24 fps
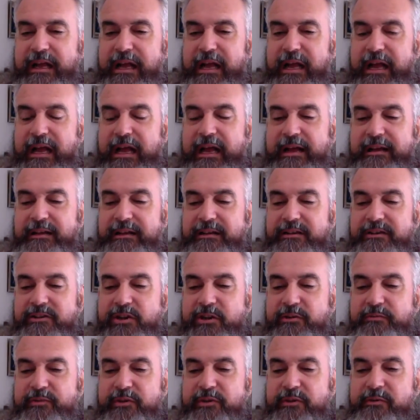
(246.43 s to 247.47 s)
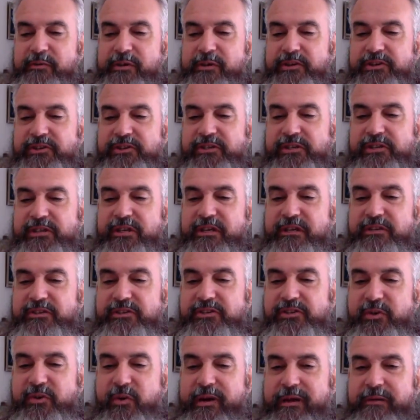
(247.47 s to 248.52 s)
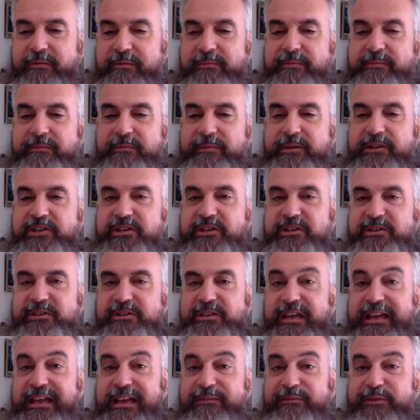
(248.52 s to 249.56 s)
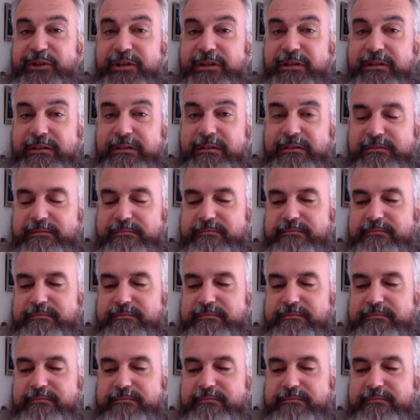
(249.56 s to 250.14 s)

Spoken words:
Tofu is soy, which is evil.